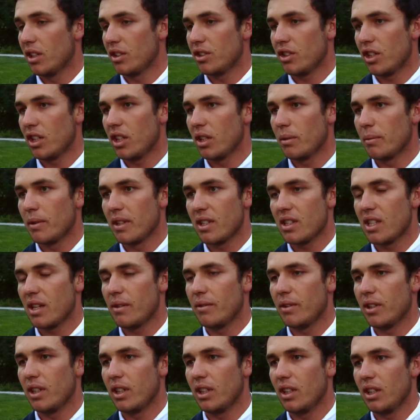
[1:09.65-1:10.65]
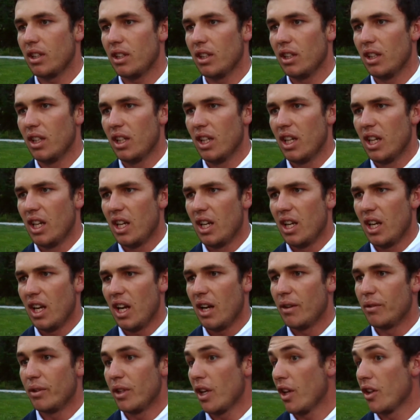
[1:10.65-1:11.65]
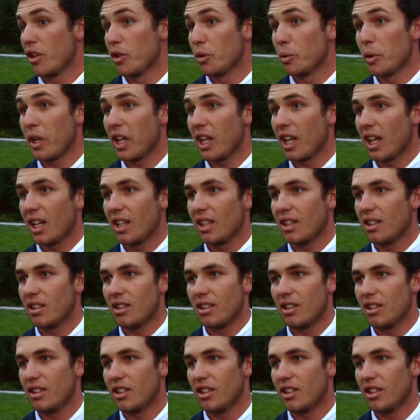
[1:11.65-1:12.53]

tournaments every every other weekend.